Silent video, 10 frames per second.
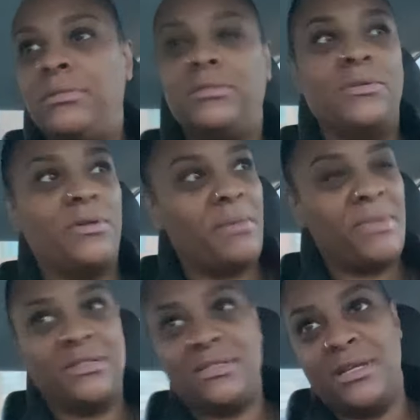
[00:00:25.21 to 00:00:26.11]
Lord have
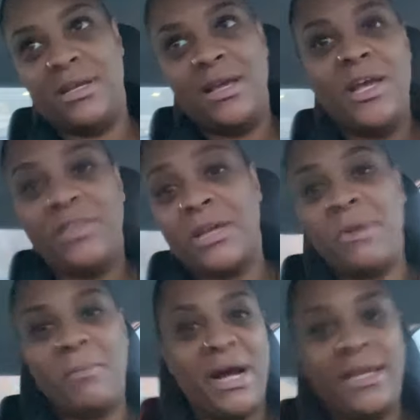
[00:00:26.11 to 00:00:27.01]
mercy. Think
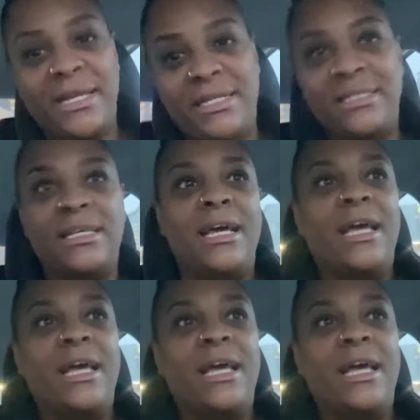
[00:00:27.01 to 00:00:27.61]
about my niece.